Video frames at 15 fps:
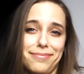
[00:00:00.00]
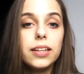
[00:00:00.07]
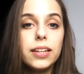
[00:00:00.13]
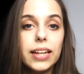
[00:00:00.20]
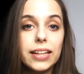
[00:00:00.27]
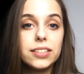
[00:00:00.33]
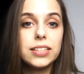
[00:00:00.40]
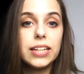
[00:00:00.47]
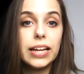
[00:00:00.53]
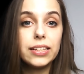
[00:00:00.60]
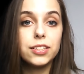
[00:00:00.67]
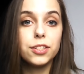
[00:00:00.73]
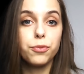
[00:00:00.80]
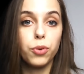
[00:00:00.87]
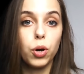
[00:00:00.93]
In
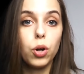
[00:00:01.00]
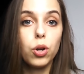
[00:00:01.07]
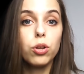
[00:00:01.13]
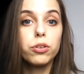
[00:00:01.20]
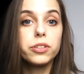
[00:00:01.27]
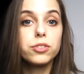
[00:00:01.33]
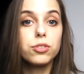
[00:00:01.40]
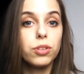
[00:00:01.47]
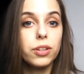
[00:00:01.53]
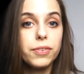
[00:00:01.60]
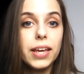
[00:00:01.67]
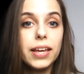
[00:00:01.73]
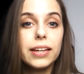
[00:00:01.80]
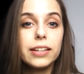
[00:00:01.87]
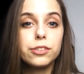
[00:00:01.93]
1984, Laurence
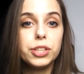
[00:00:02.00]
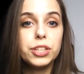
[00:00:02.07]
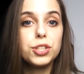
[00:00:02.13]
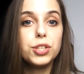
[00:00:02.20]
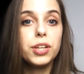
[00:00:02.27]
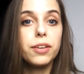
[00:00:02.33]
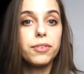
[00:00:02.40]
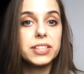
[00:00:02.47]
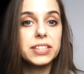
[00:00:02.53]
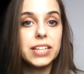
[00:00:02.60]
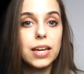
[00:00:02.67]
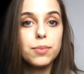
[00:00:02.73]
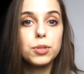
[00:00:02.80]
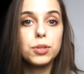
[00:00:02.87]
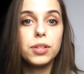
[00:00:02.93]
Olivier agreed to give
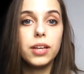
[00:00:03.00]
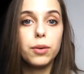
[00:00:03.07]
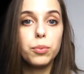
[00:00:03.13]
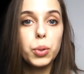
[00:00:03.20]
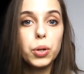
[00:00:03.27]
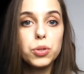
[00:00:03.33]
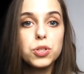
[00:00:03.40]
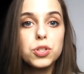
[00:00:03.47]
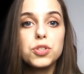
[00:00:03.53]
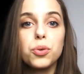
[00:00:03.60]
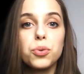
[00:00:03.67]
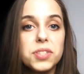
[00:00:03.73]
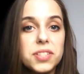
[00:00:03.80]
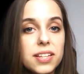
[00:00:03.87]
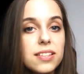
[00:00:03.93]
his name to the award,
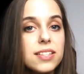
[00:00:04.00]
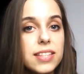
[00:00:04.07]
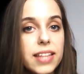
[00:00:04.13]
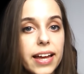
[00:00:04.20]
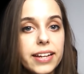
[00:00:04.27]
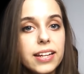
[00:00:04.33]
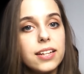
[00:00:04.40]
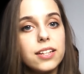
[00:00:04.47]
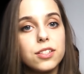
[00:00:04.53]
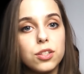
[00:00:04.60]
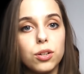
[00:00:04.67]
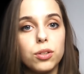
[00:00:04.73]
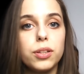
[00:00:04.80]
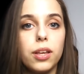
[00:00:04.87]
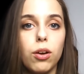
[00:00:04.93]
so since then it
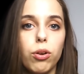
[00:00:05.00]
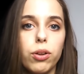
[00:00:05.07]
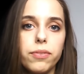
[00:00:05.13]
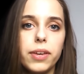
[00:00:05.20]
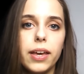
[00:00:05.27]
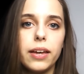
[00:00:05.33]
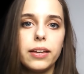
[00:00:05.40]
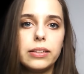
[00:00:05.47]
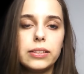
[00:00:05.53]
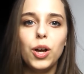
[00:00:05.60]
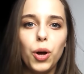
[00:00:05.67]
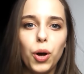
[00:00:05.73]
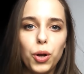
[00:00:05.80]
is called the Olivier.